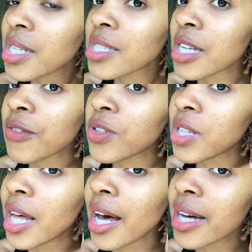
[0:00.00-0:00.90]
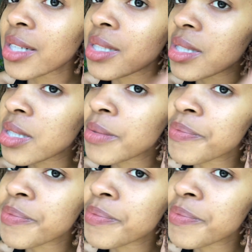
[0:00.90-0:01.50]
several locks.